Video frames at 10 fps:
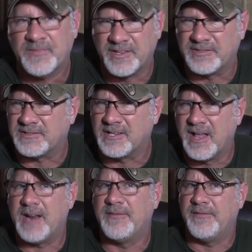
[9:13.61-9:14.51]
There's just a
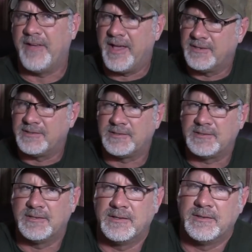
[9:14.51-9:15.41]
lot of advantages
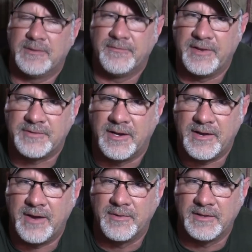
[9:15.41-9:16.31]
to the Victron
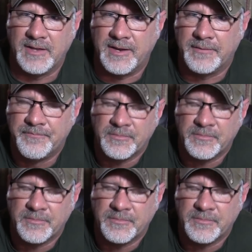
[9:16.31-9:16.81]
that I really like.